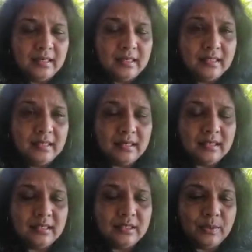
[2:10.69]
She
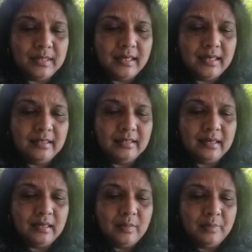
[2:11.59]
ducks into a lane,
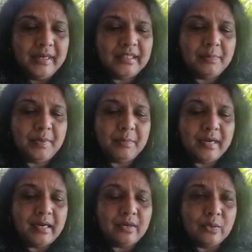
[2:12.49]
picks up a
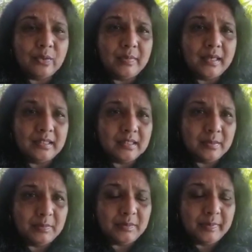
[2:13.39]
black robe and
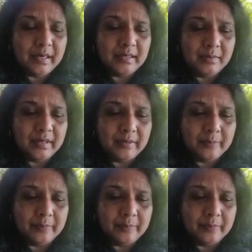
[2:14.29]
stumbles behind a bin,